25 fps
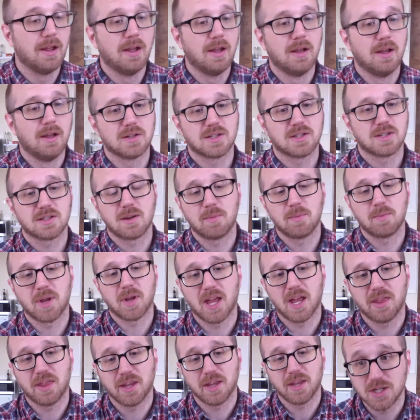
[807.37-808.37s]
It's something I
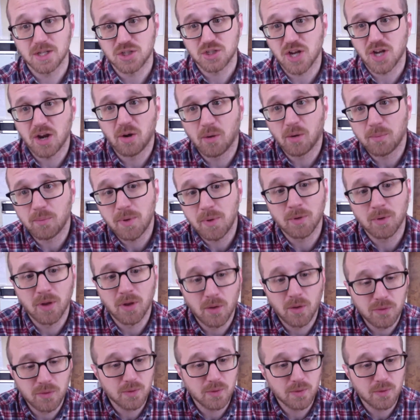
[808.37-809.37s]
think in general people don't
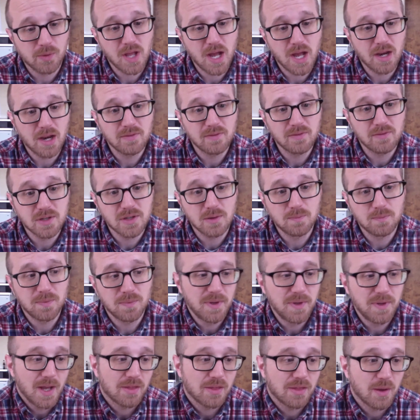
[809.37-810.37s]
do a lot of. So
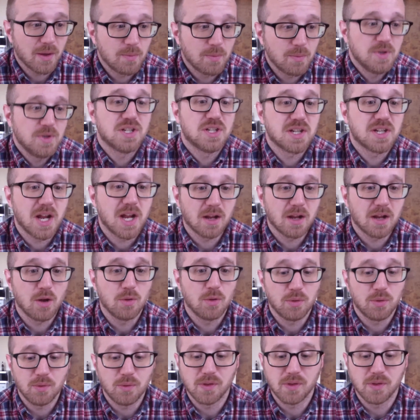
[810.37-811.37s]
yeah, I thought we'd just kind of go
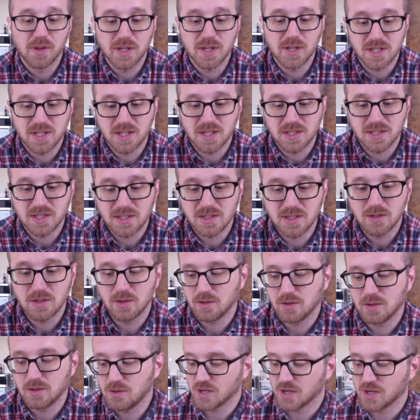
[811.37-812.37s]
through the list and see.
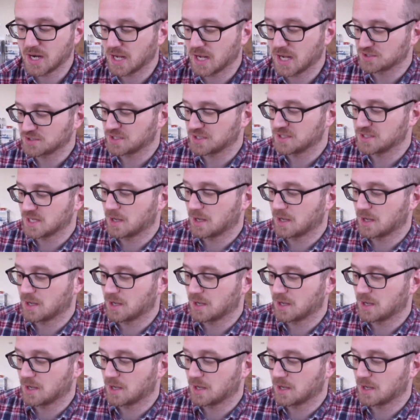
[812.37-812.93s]
You could actually tell